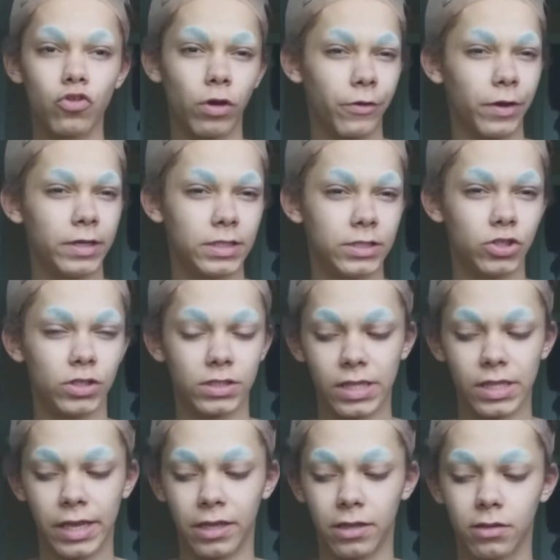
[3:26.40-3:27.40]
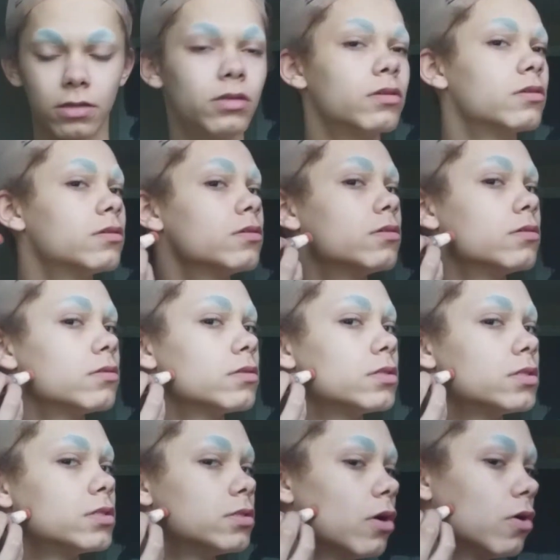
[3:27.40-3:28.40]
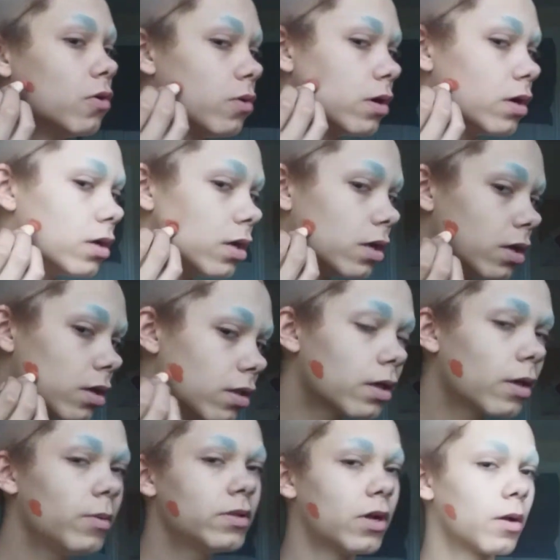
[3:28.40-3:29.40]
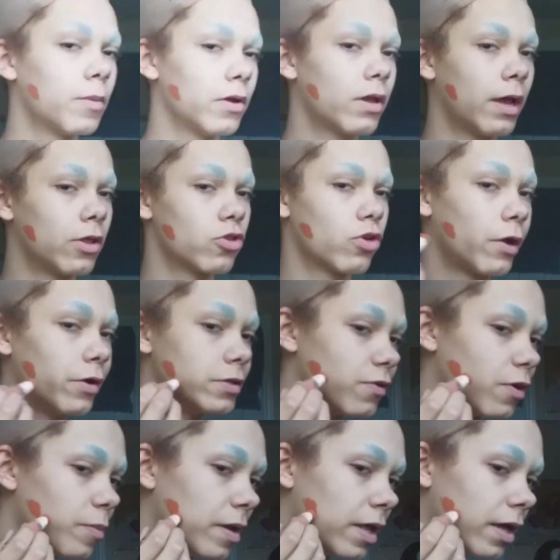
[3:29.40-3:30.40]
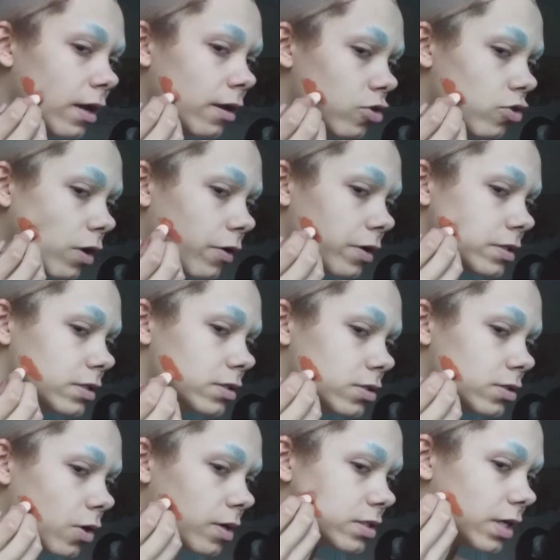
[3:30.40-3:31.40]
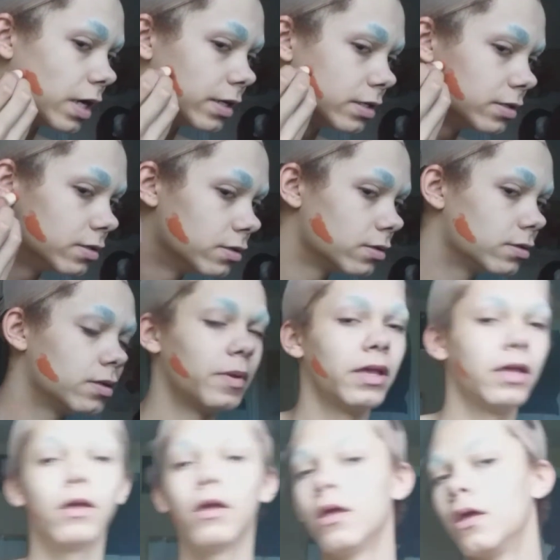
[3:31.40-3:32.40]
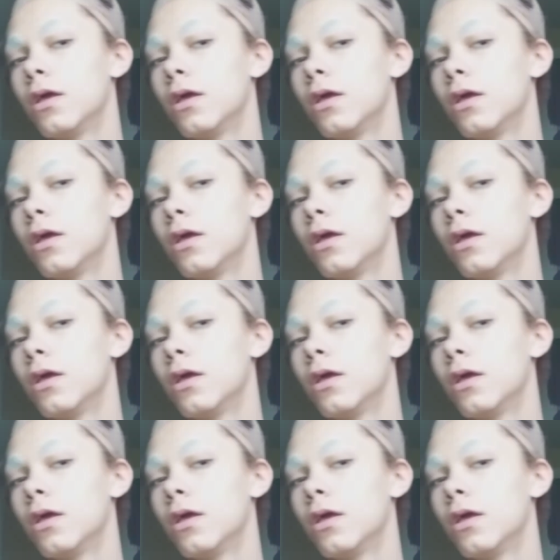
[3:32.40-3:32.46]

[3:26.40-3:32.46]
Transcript: Drag Race is just so... Can we talk about Canada's Drag Race for a minute? Canada's Drag Race is so excited to me